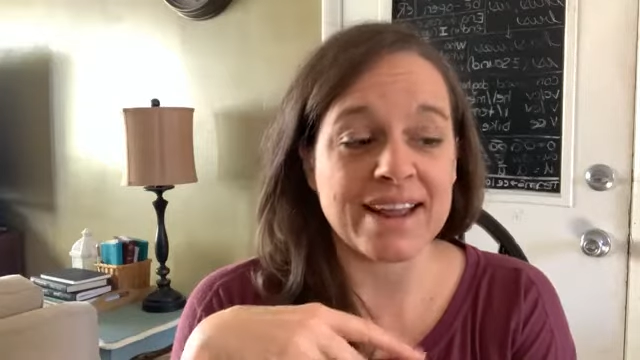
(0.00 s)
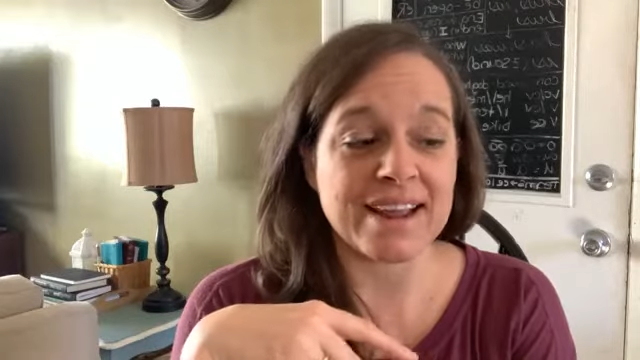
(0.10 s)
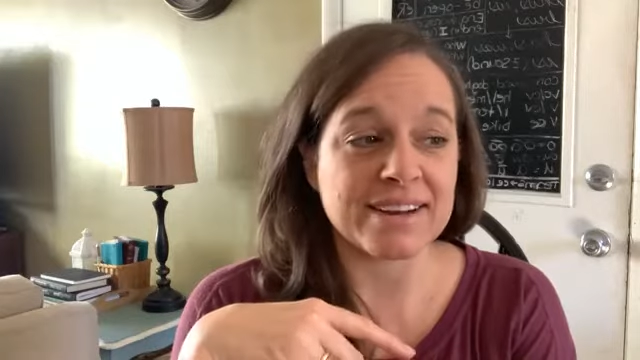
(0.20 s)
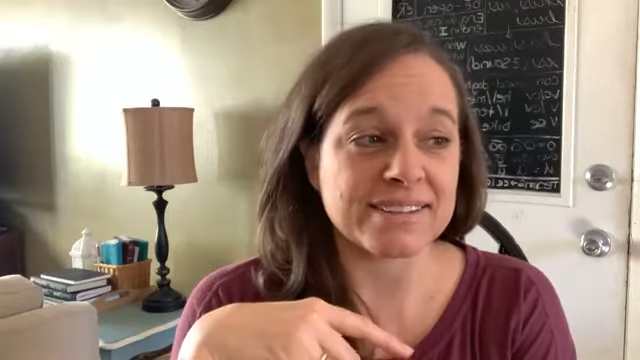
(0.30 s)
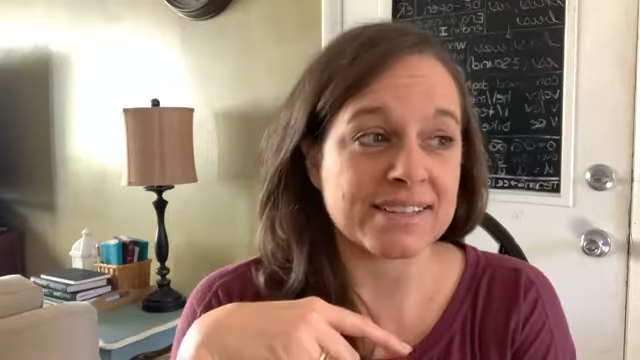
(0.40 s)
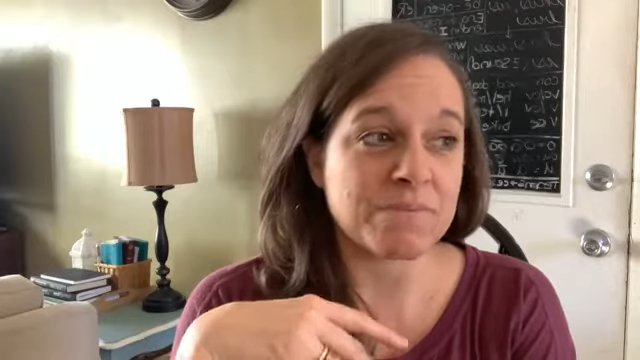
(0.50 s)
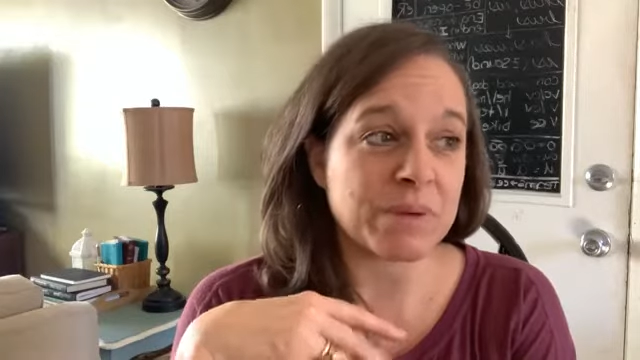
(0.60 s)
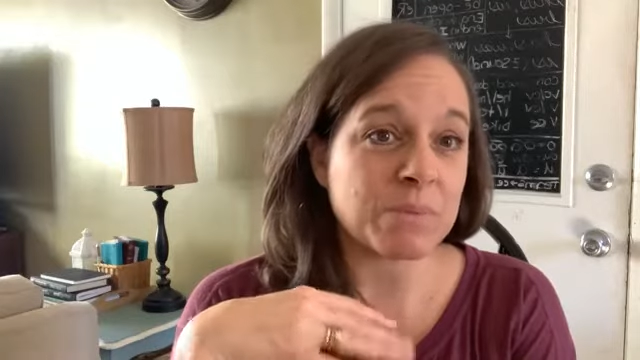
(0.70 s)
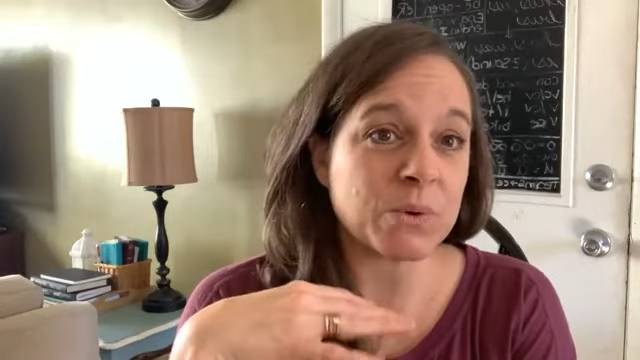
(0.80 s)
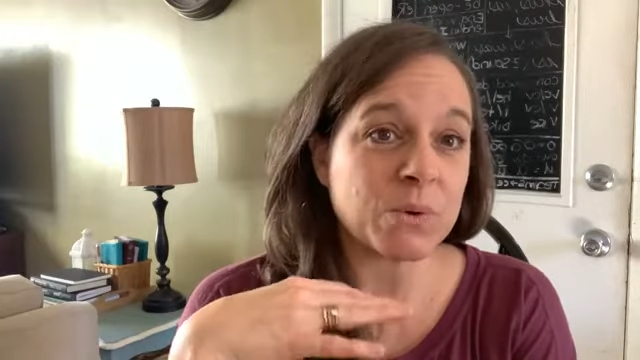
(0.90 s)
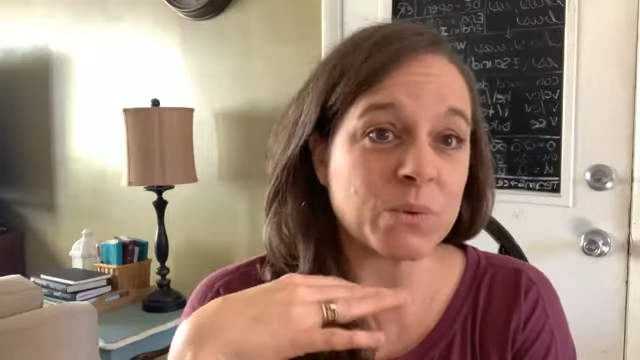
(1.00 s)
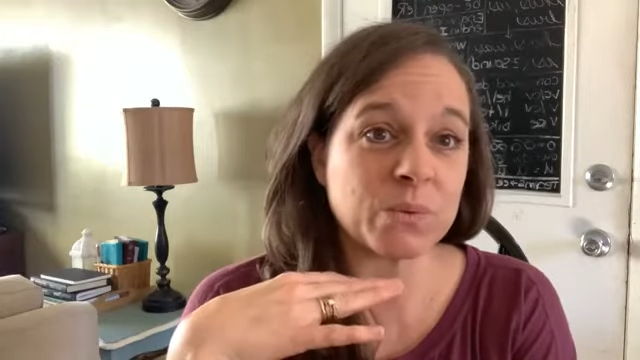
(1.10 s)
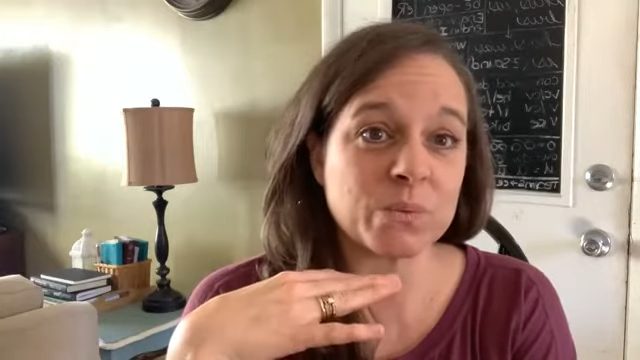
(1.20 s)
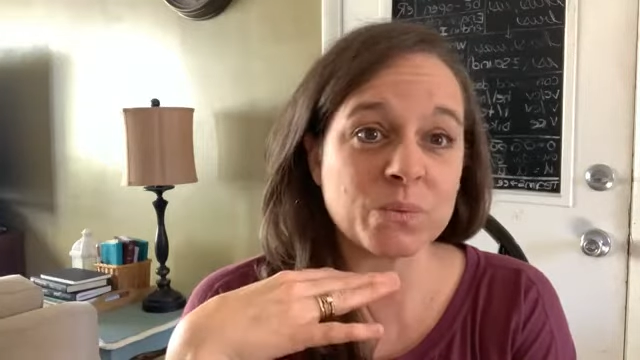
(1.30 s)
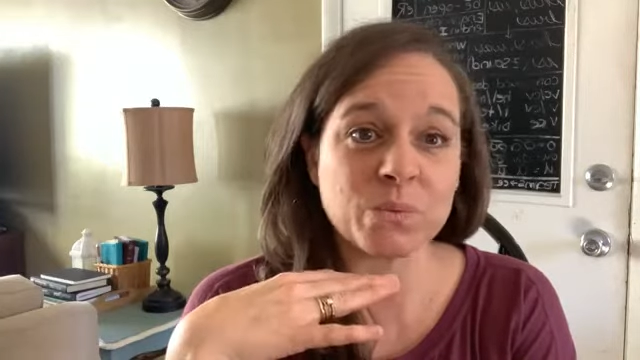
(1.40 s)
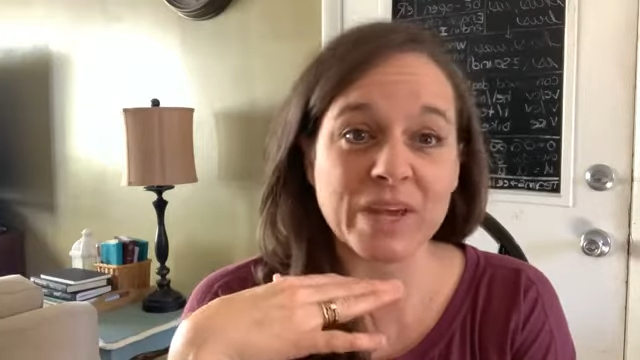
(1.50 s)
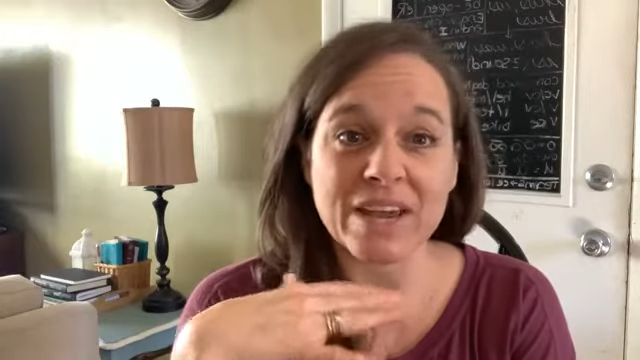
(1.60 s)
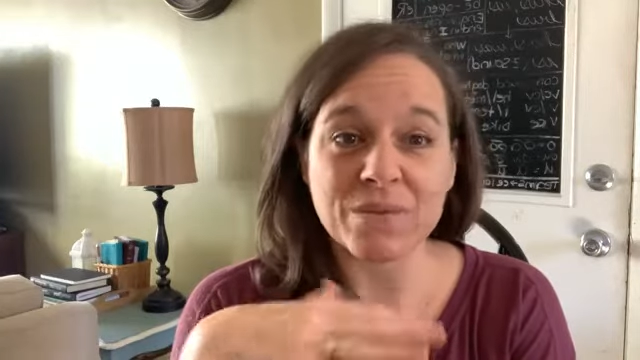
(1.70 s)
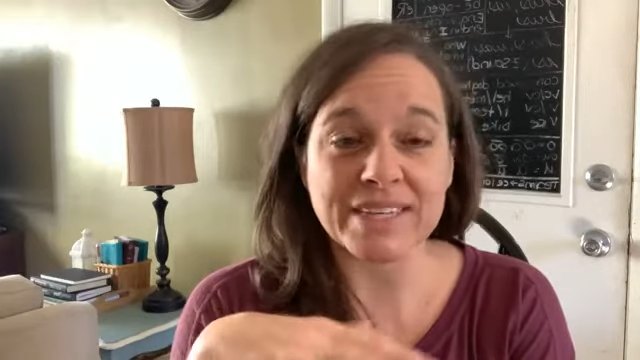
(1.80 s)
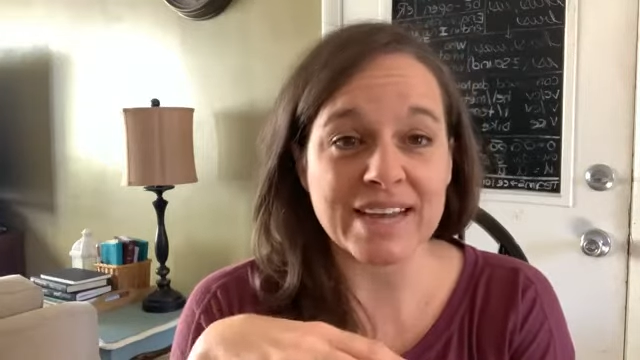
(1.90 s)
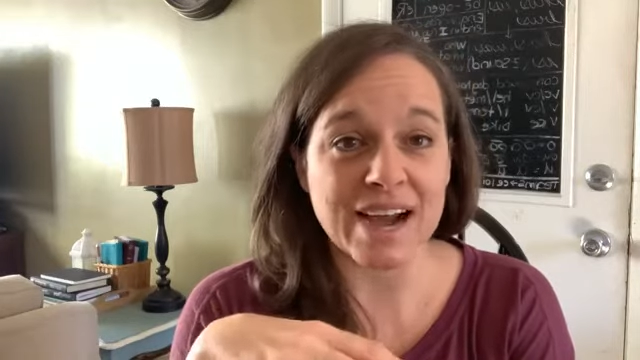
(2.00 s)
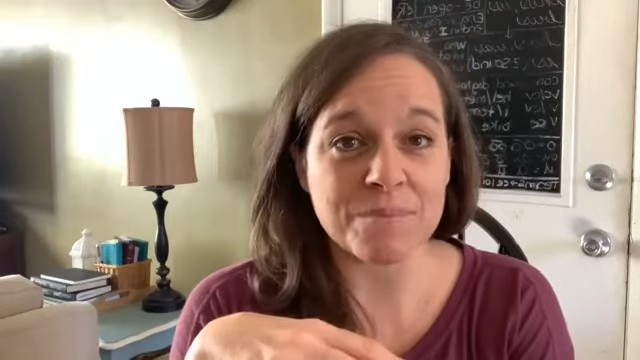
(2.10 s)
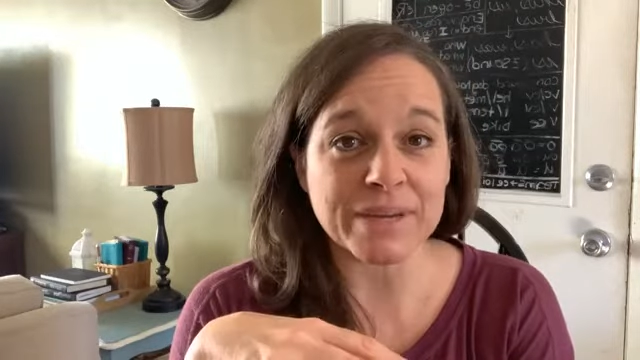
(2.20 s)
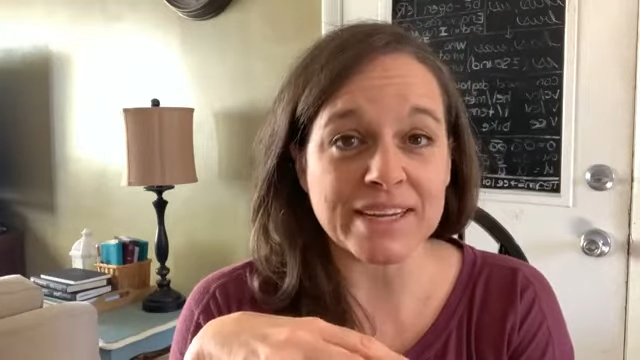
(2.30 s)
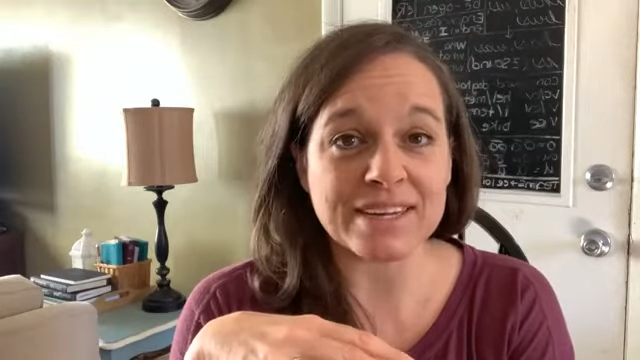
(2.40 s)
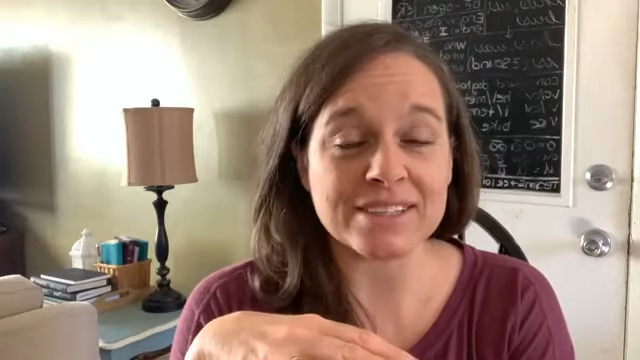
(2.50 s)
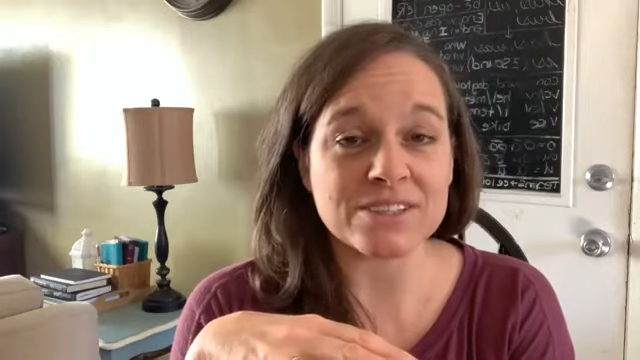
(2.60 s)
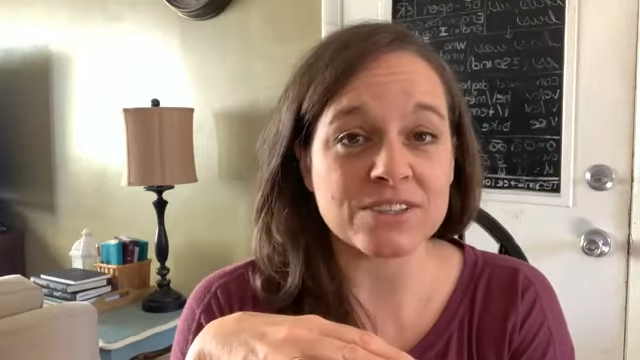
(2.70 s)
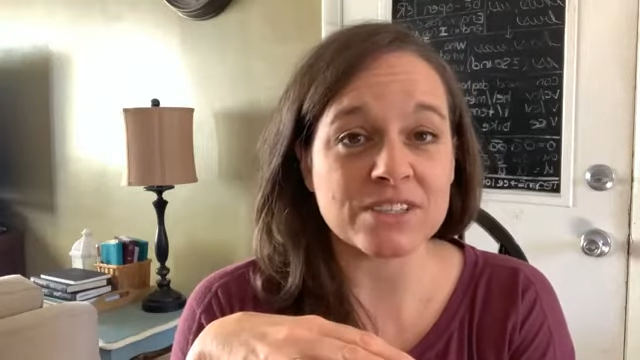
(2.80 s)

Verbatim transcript: and some people can't wait to hop into